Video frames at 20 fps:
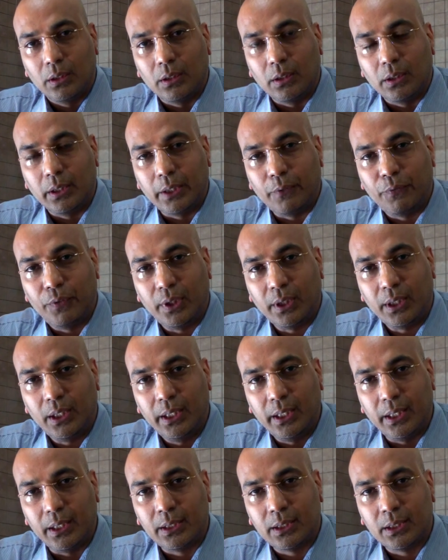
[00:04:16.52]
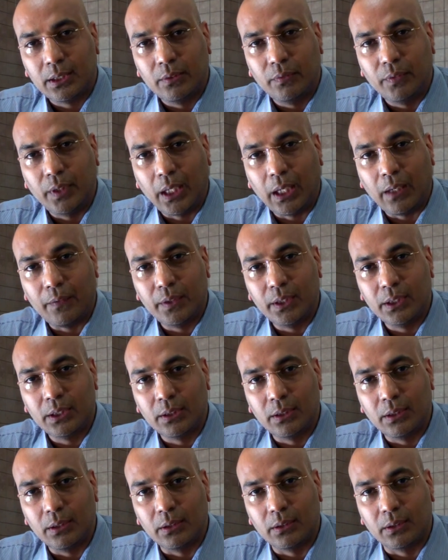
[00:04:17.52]
Uh, definitely yes we have
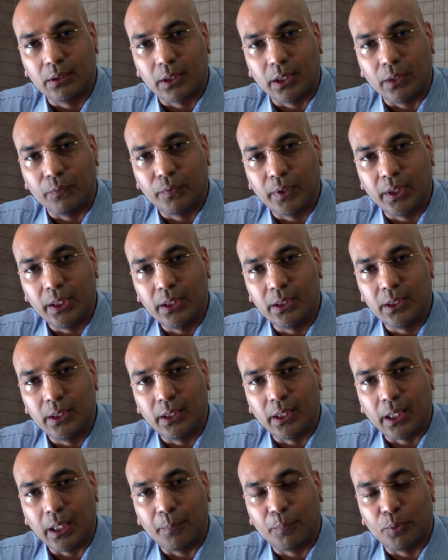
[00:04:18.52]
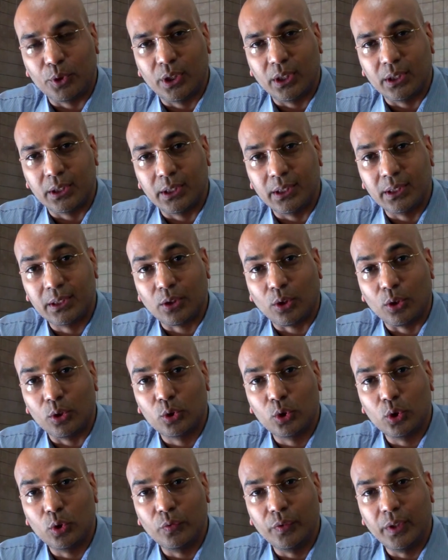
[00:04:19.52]
this thrifty gene hypothesis
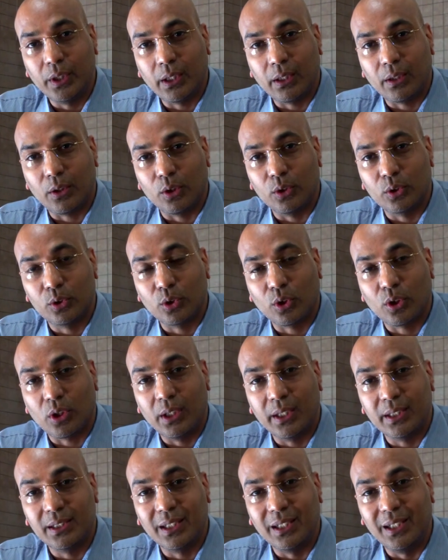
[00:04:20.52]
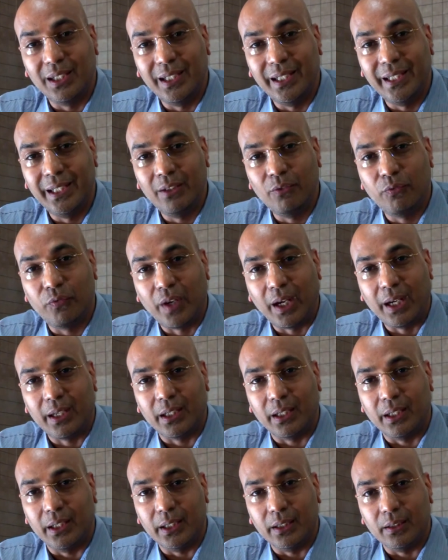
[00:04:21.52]
also we are also called as a lean
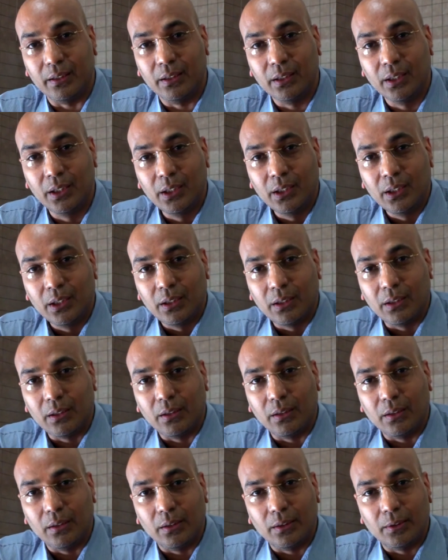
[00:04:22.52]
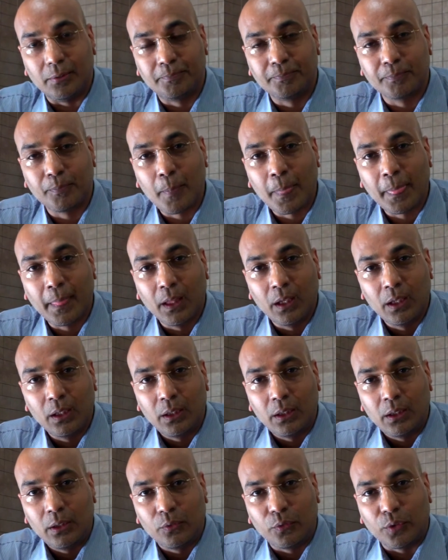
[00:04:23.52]
fat indian uh,
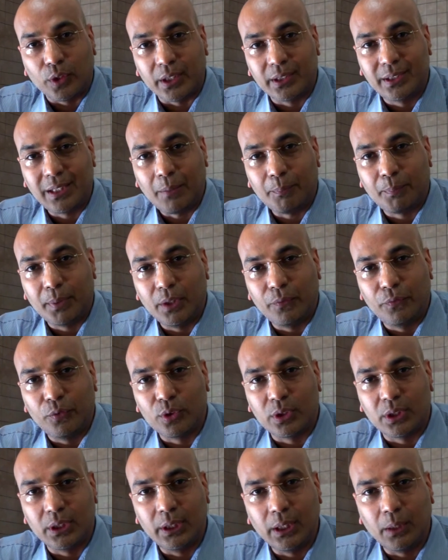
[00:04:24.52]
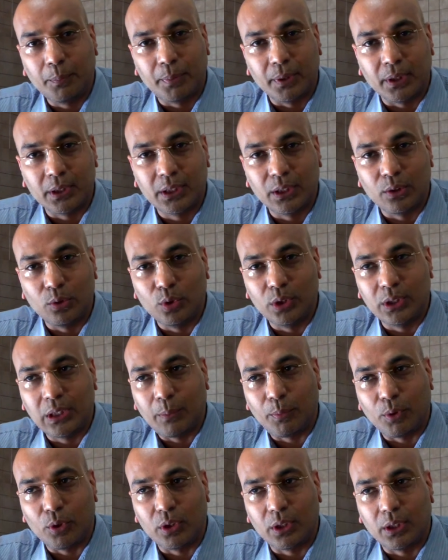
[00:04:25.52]
for example if you see a person who is
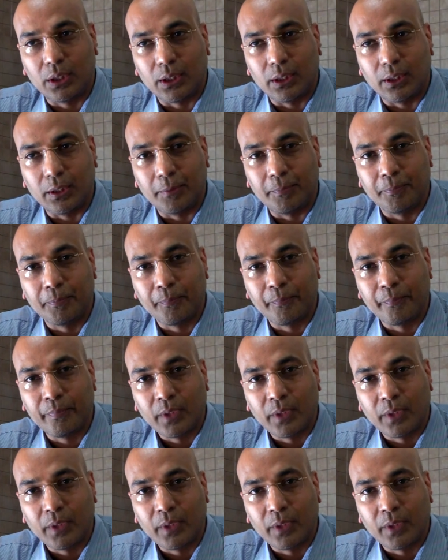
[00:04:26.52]
about uh,